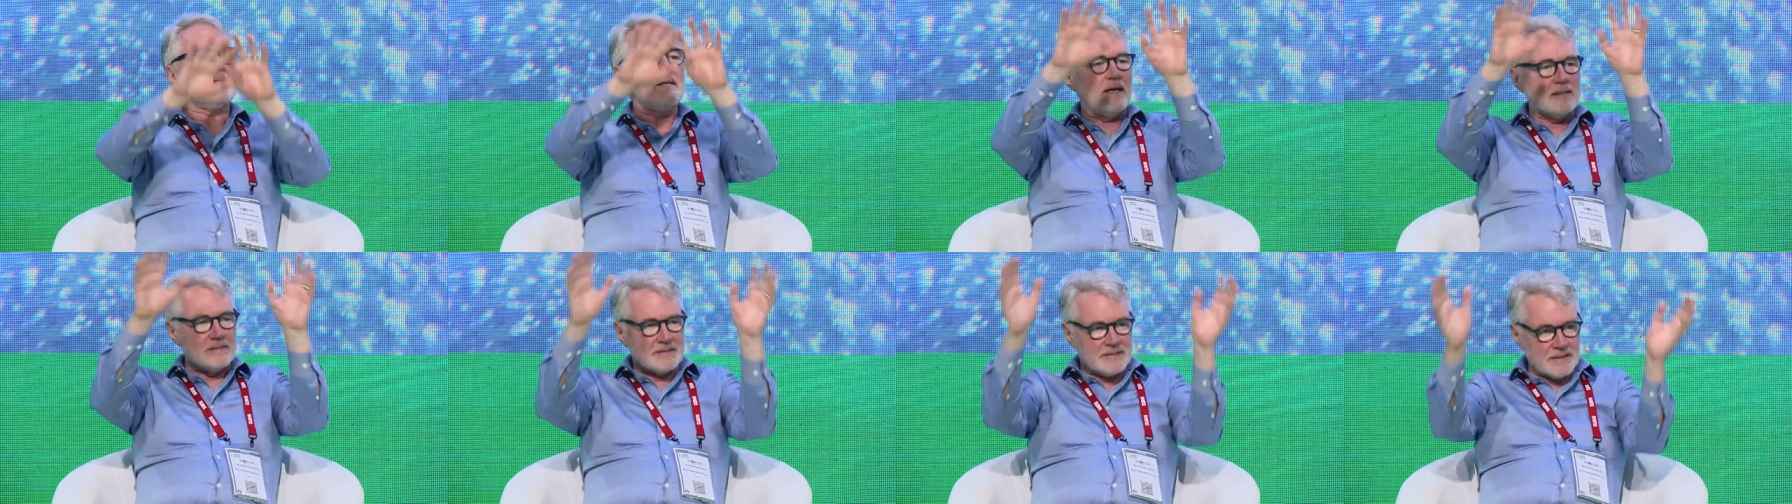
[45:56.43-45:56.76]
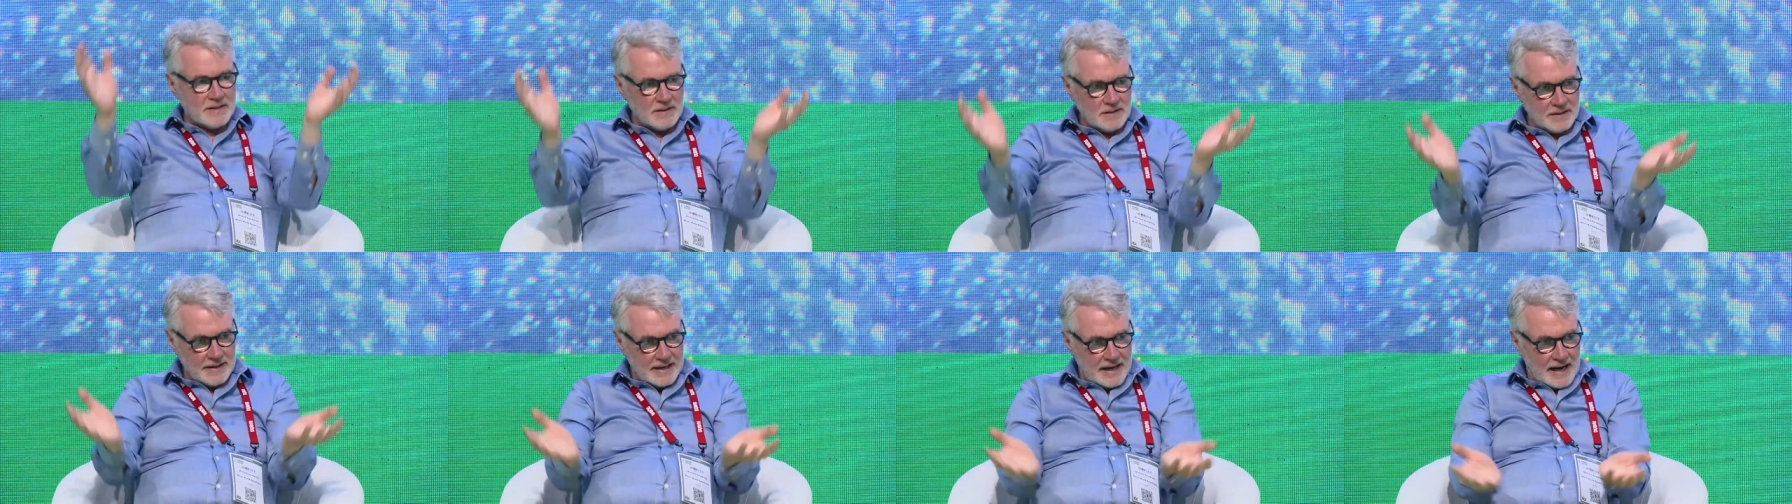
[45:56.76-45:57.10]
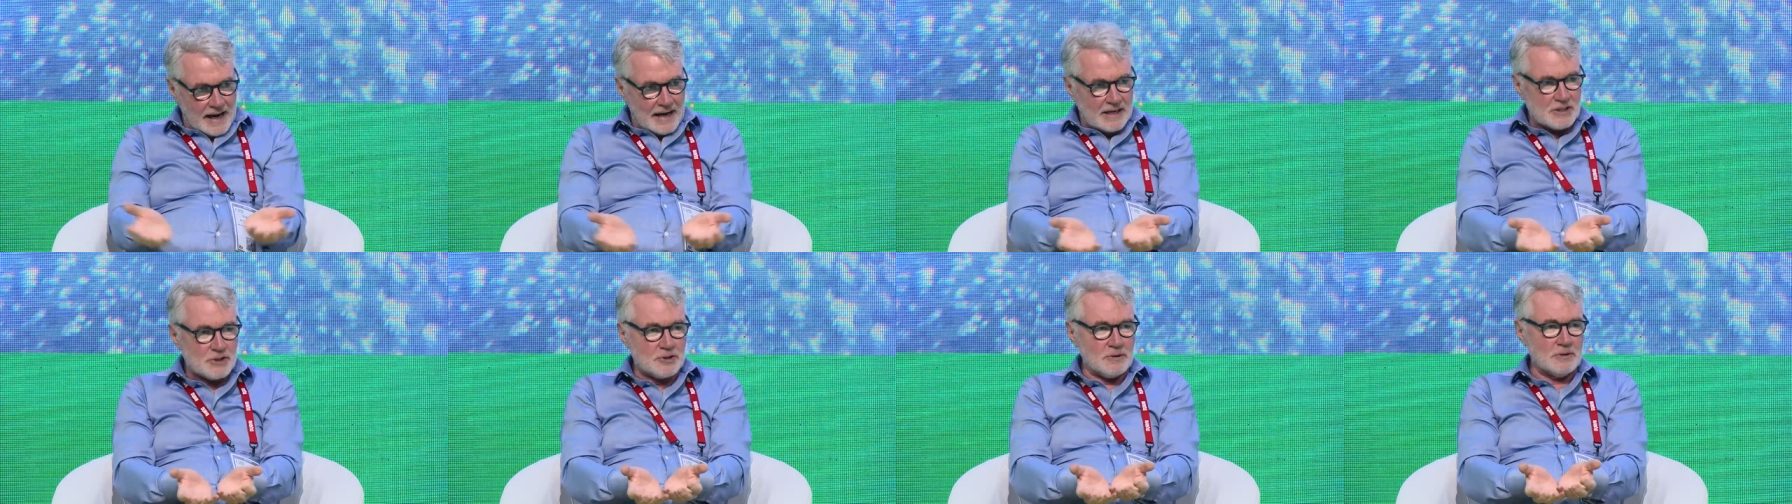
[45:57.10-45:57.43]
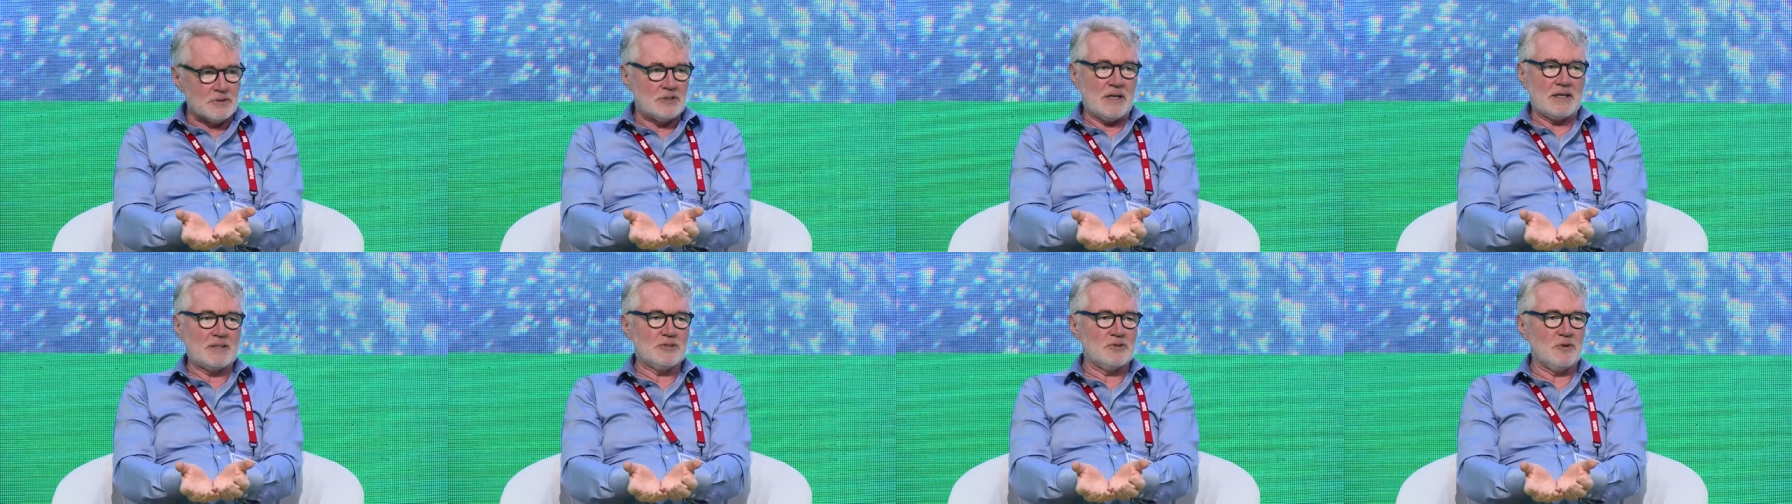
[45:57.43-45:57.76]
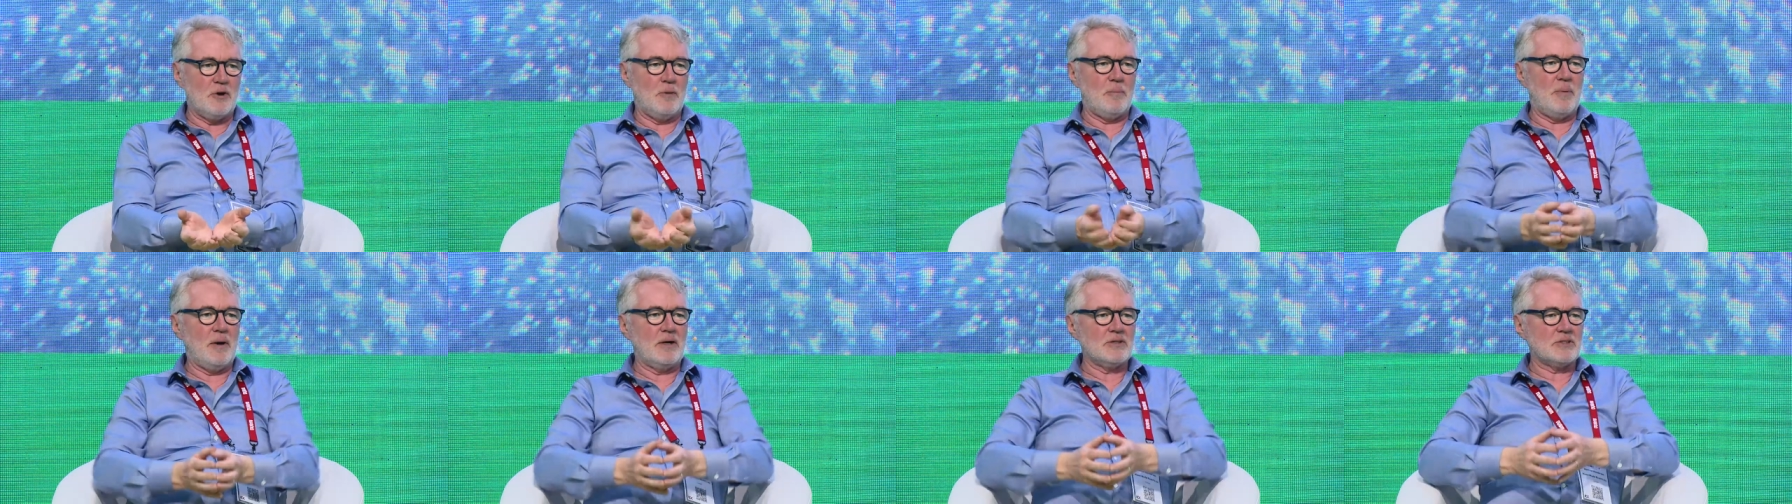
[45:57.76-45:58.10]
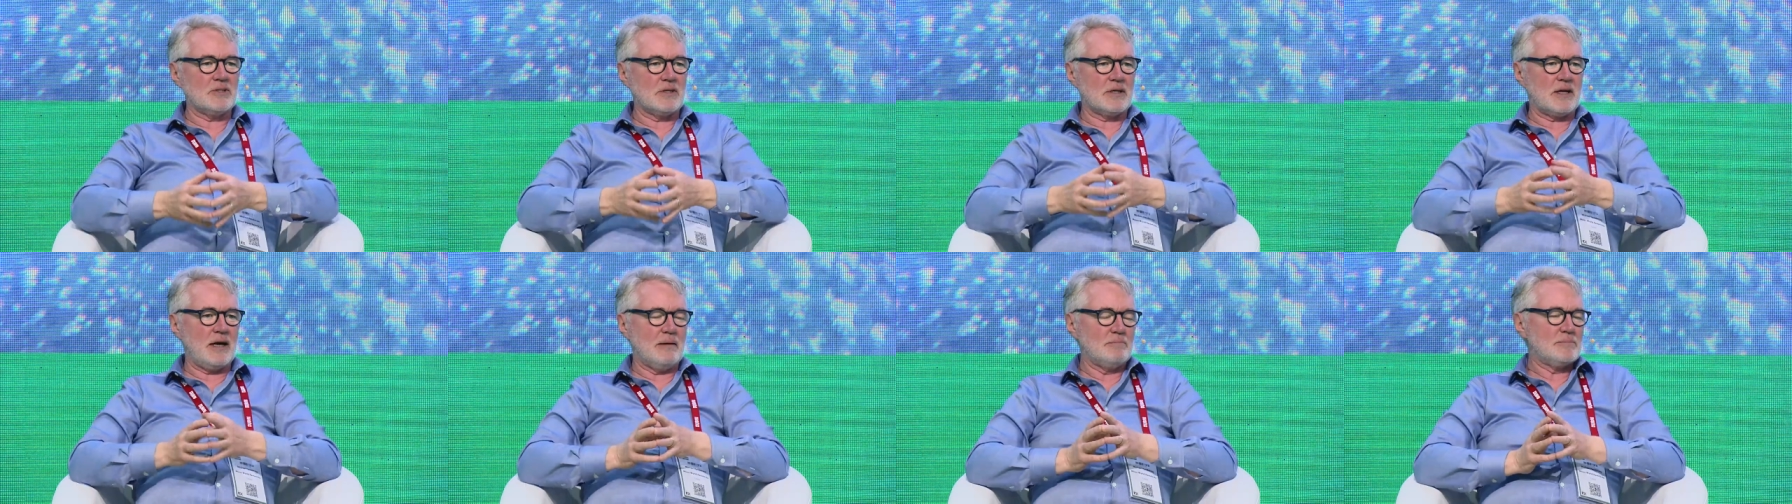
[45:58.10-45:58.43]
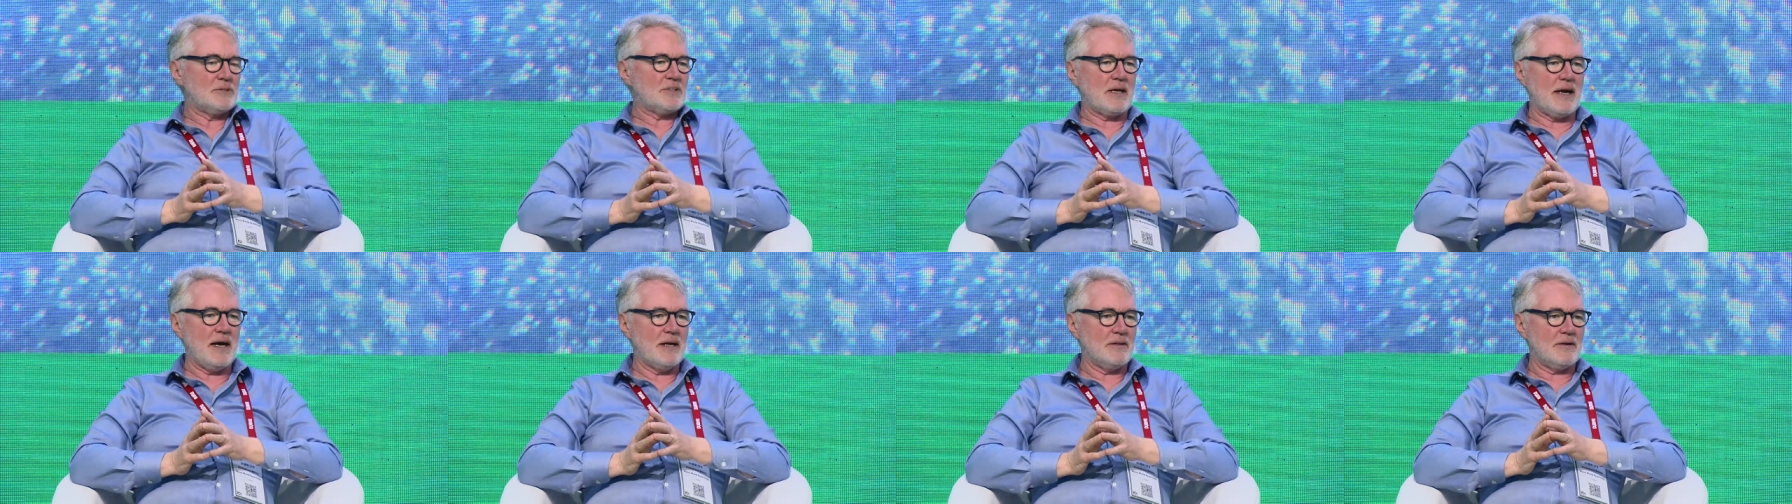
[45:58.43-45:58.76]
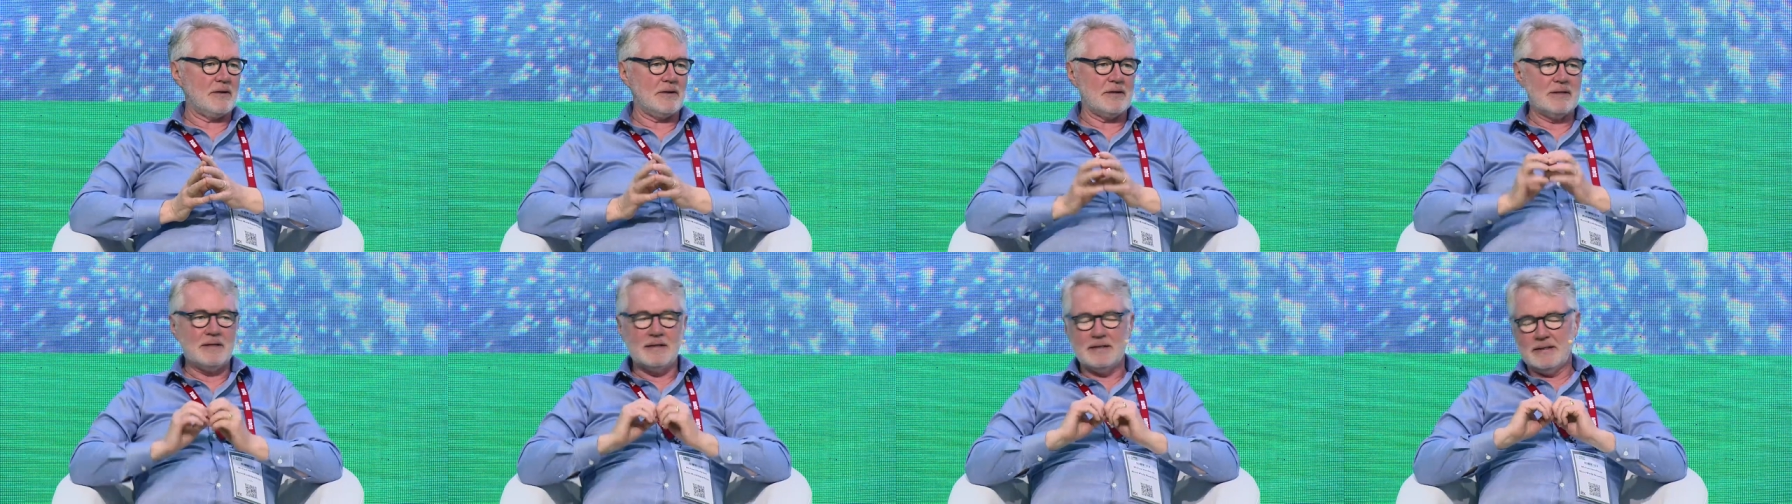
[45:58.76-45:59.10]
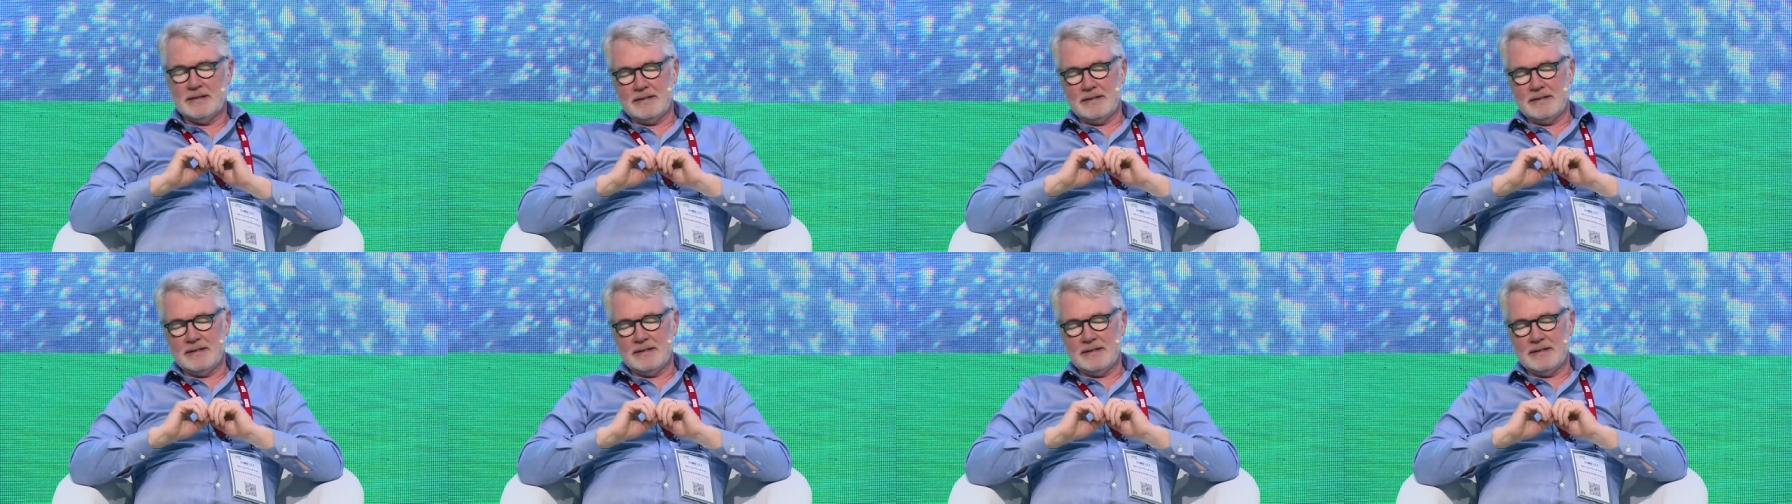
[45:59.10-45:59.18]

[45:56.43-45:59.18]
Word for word: until the actual jigsaw puzzle comes together,